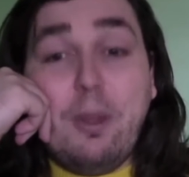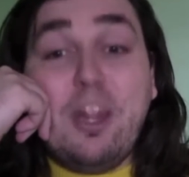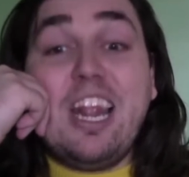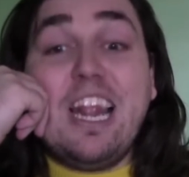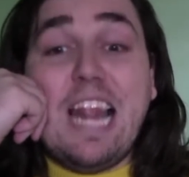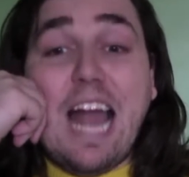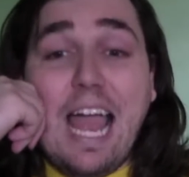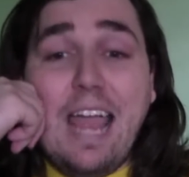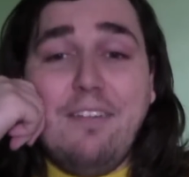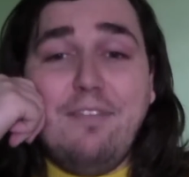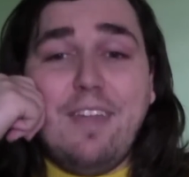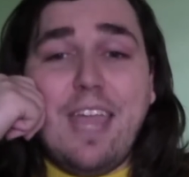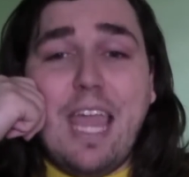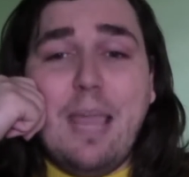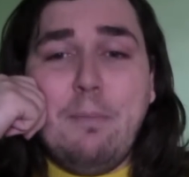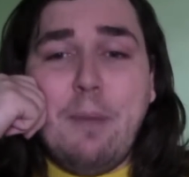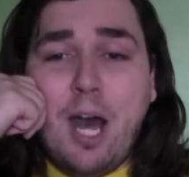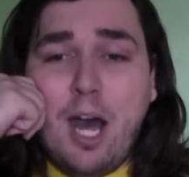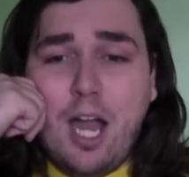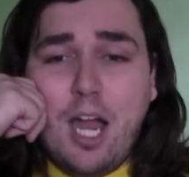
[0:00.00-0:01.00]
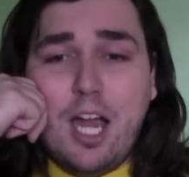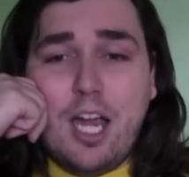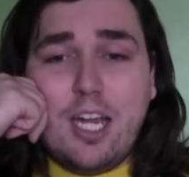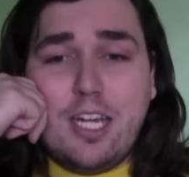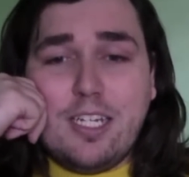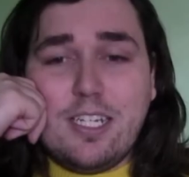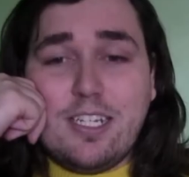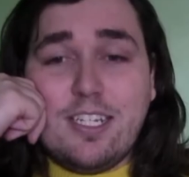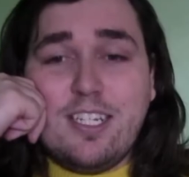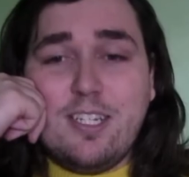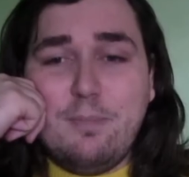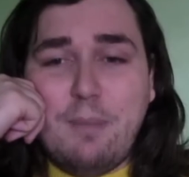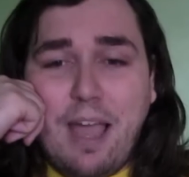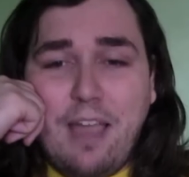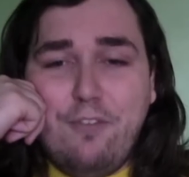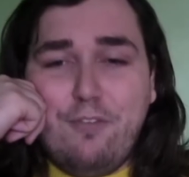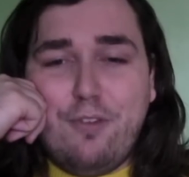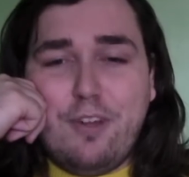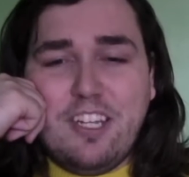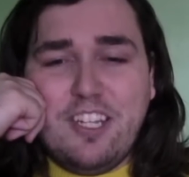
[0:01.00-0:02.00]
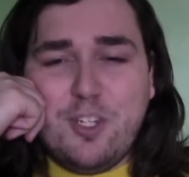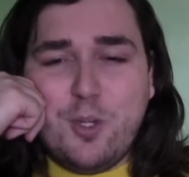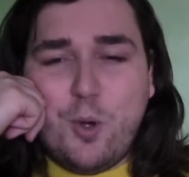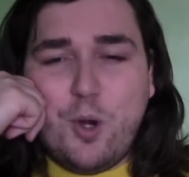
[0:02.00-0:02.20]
but life came hard to my front